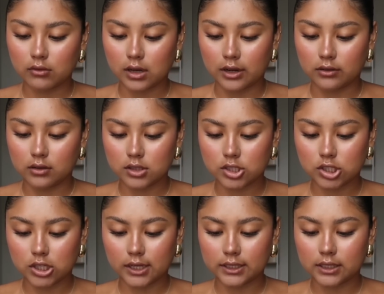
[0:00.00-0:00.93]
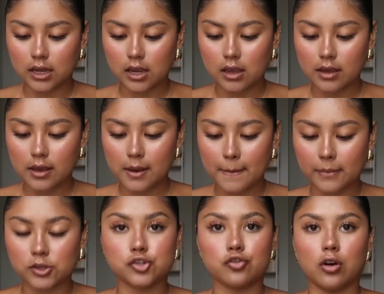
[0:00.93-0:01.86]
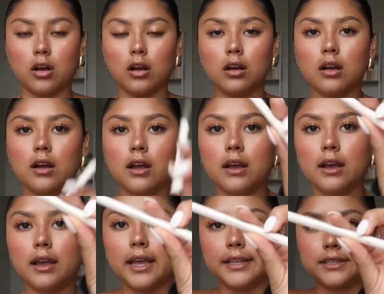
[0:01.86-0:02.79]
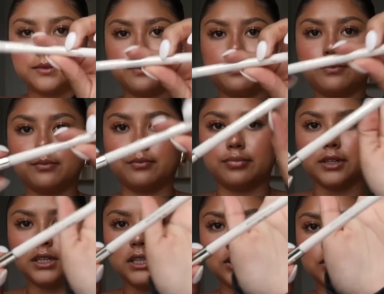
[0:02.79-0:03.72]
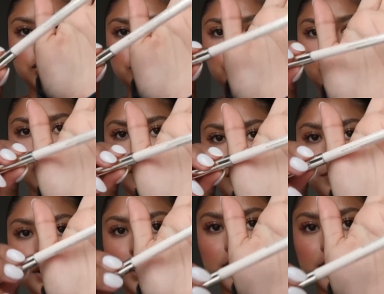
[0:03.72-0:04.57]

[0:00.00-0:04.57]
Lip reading: I don't know the shade name. Strong. It's pretty dark, but